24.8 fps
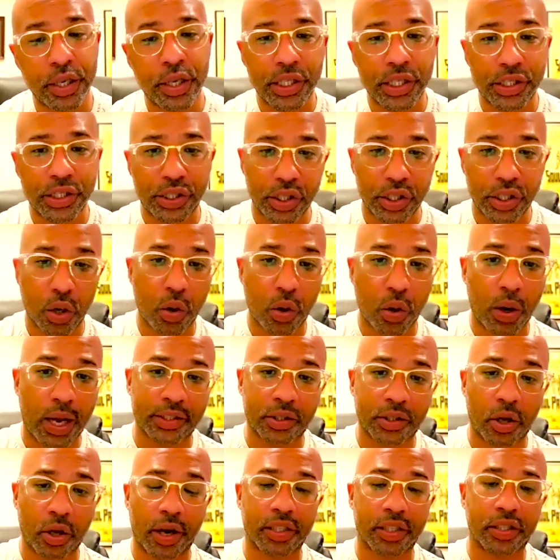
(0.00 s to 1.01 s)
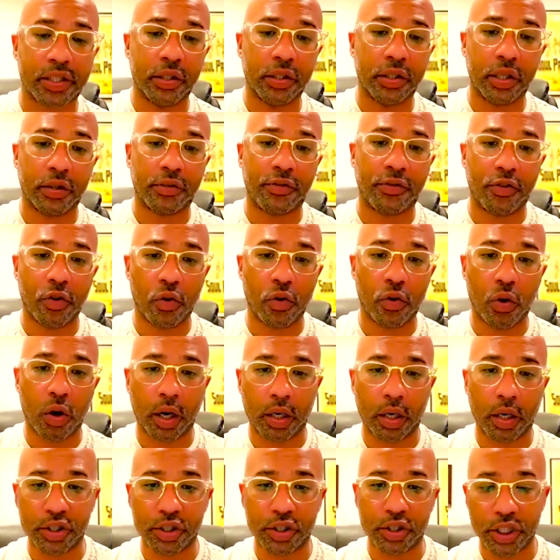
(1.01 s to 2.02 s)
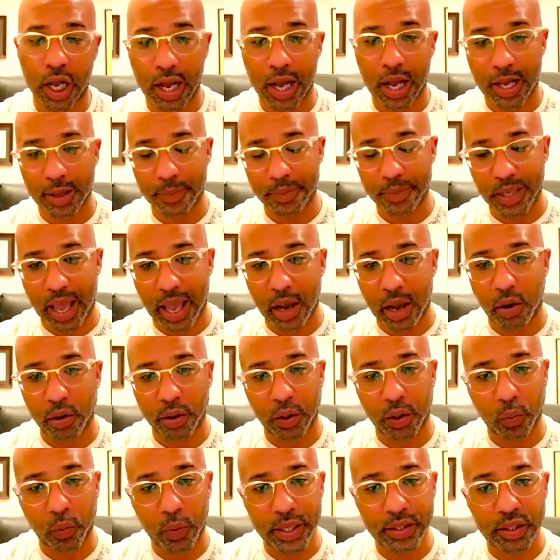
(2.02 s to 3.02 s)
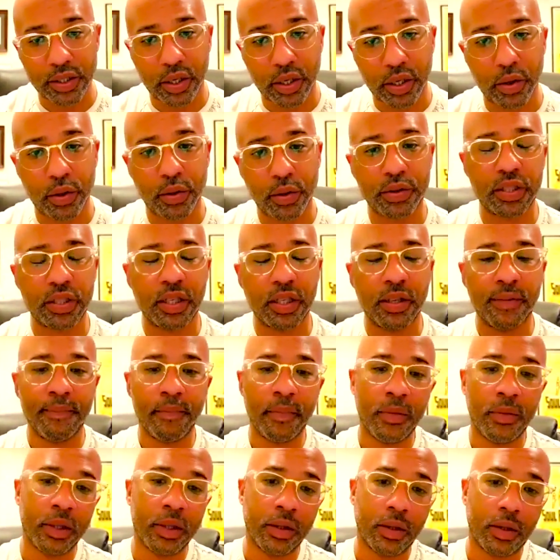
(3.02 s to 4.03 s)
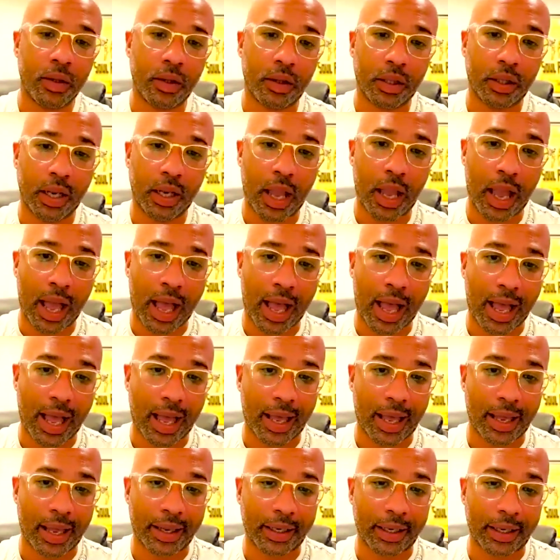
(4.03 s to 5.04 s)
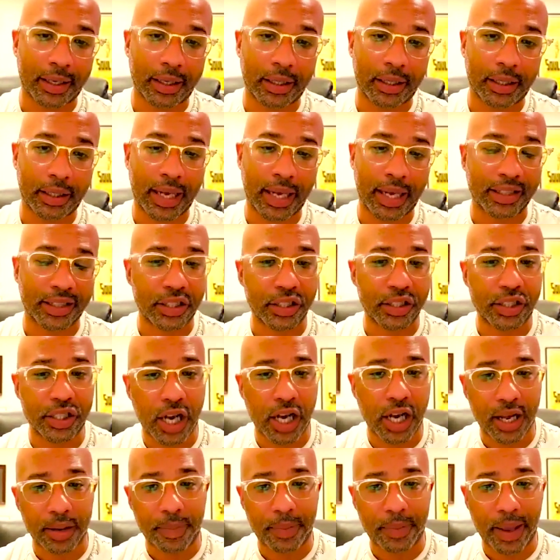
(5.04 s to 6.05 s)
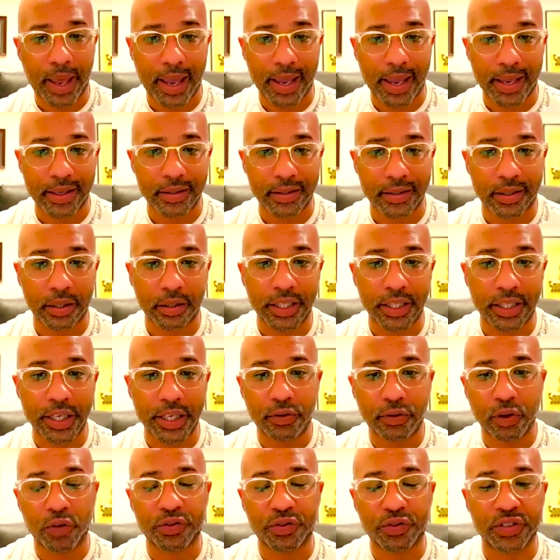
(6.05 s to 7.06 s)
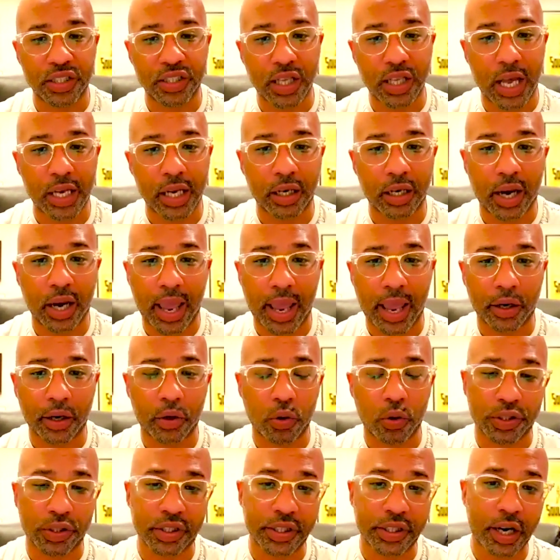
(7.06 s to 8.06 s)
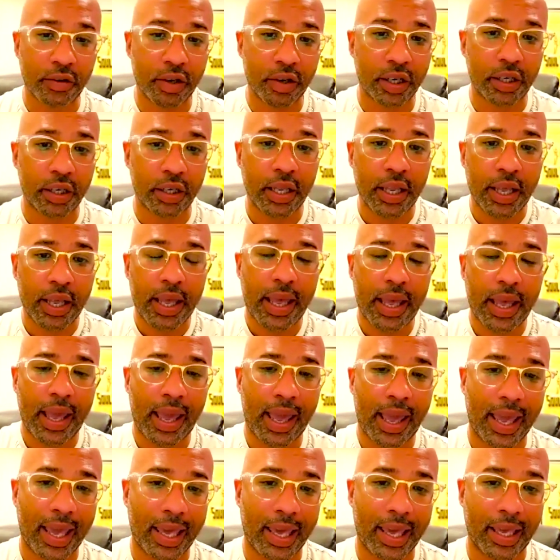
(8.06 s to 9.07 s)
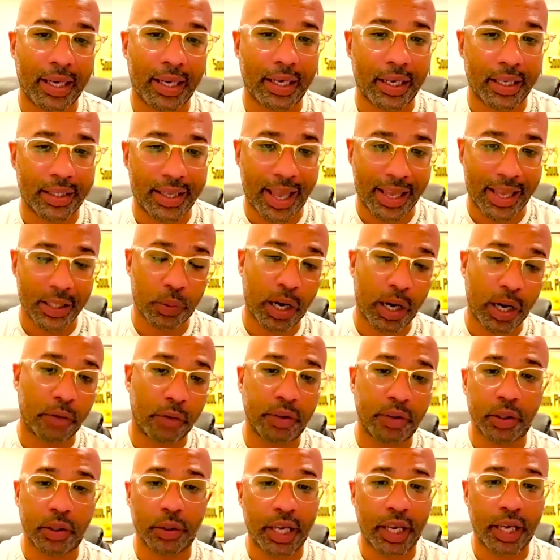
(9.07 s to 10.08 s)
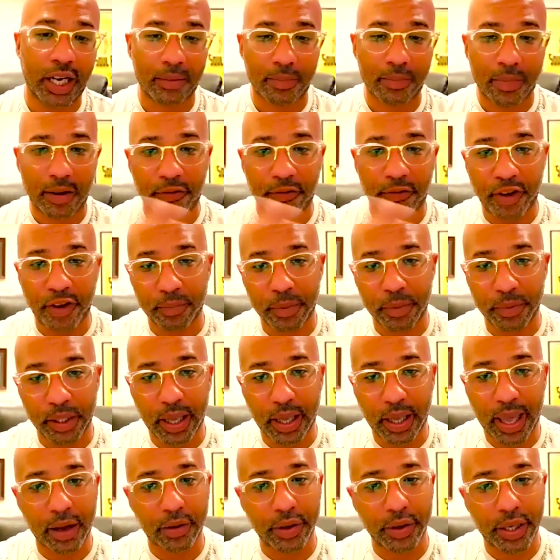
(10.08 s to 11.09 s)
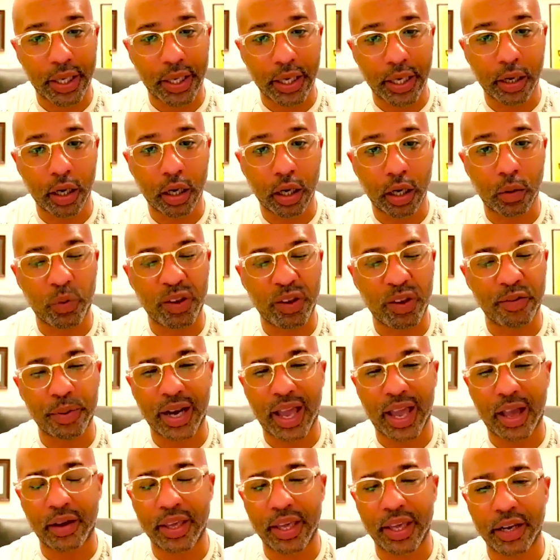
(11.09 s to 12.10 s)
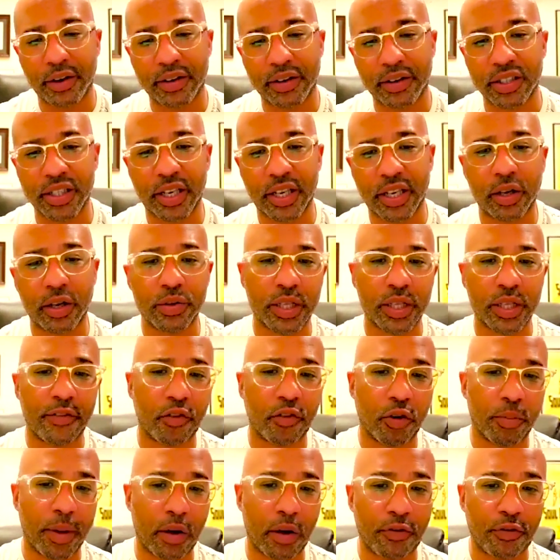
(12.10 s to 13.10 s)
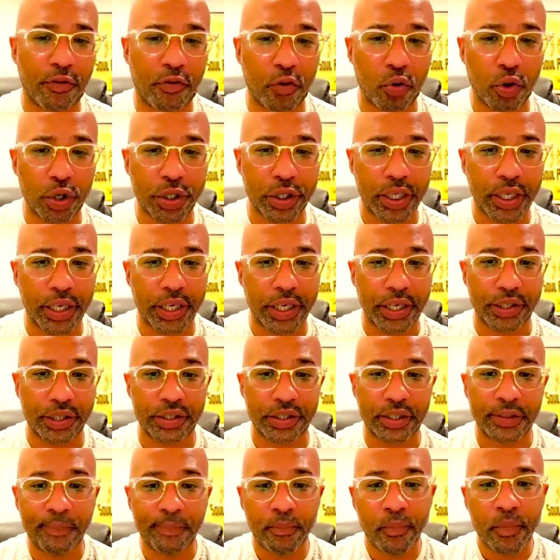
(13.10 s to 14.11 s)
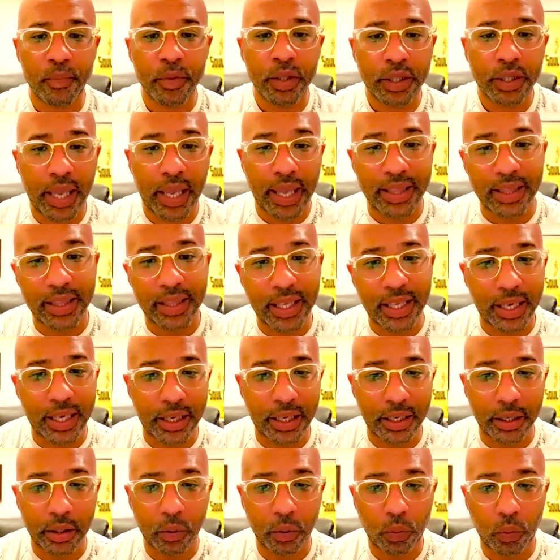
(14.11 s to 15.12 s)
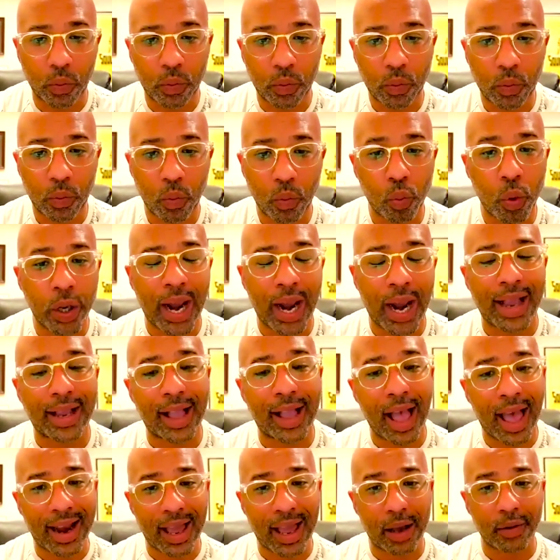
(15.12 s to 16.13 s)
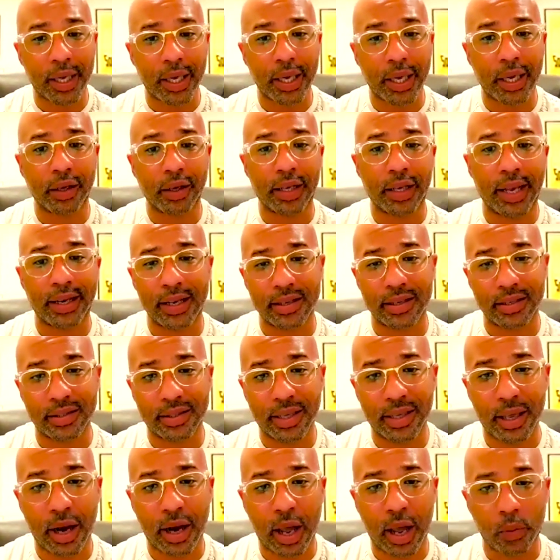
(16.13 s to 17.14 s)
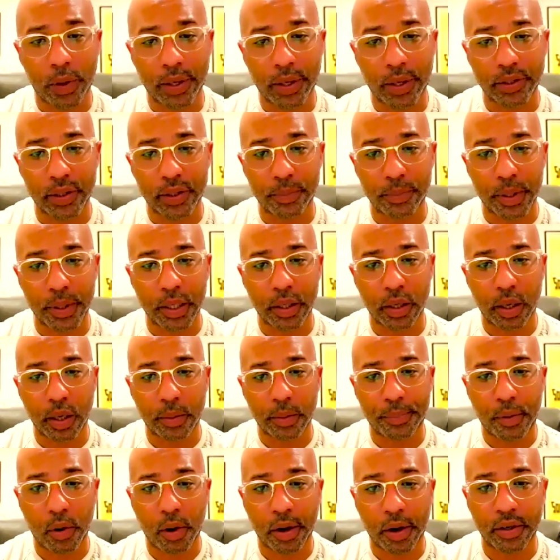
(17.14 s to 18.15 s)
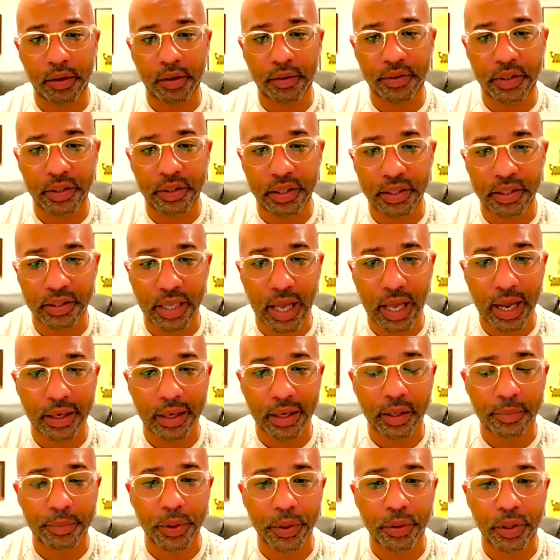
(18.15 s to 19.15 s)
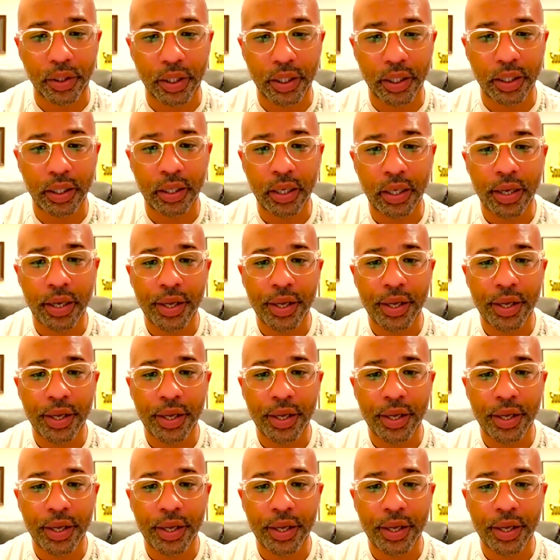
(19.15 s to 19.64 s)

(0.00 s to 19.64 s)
So I started to look for jobs out on the West Coast. I got the job as lead growth designer at Coursera. And that's when I relocated my family out here. We've been out here in San Jose for about 4 years. And then when I got out here, like I said, I wanted to be a part of the design community.